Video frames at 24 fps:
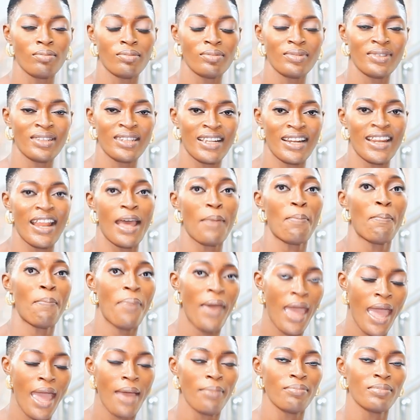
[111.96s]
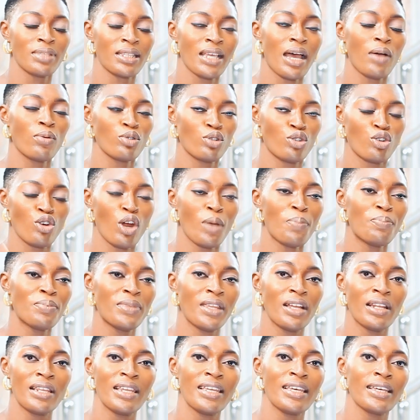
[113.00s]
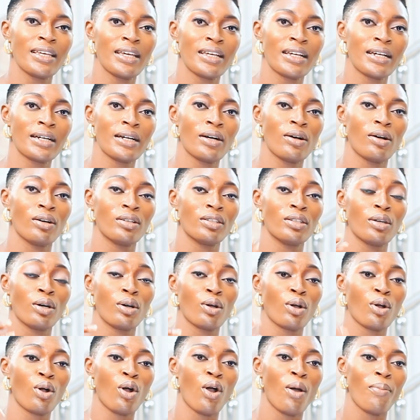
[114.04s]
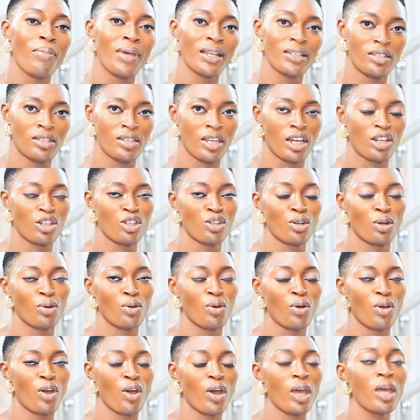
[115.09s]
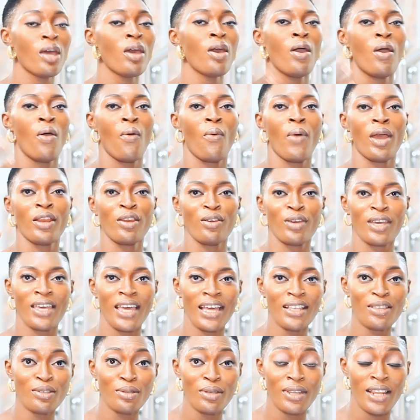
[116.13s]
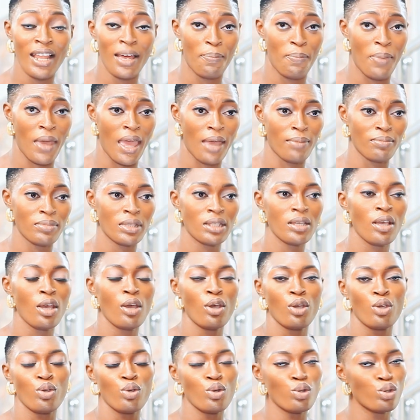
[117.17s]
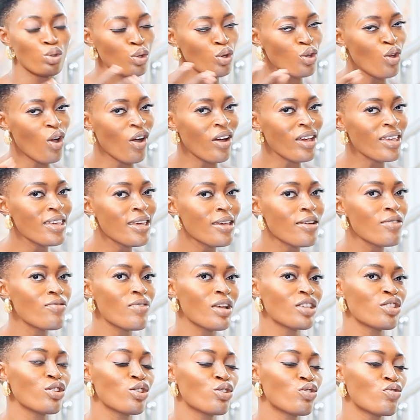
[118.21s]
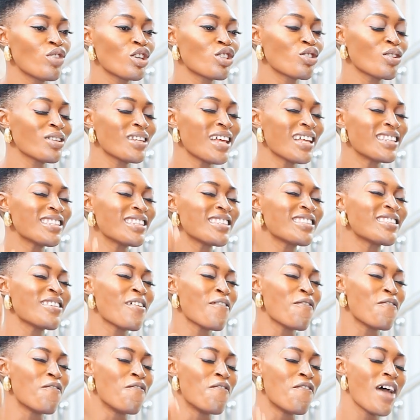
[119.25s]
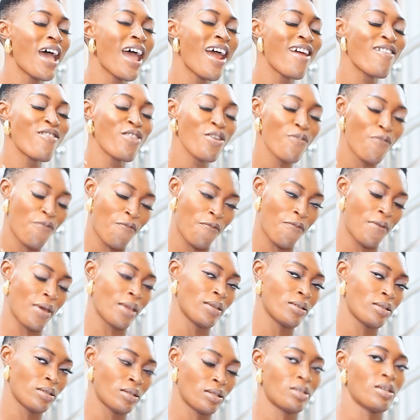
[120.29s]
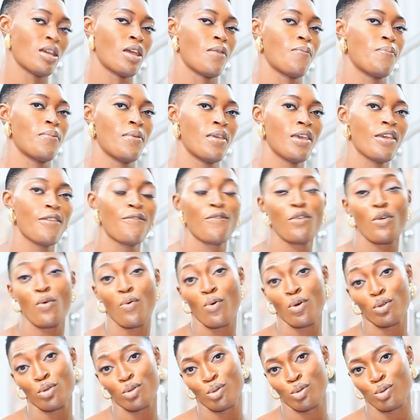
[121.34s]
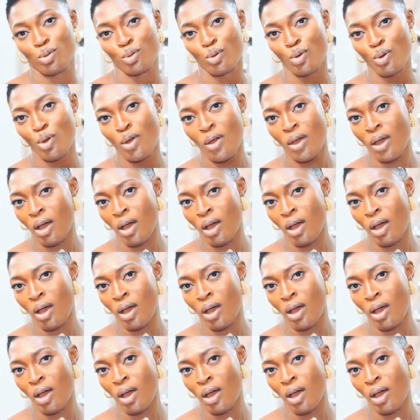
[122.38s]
the NAPEMS, I will drop the link on the comment section. Okay, when you get to NAPEMS, you do your e-registration. That is the very first step if you want to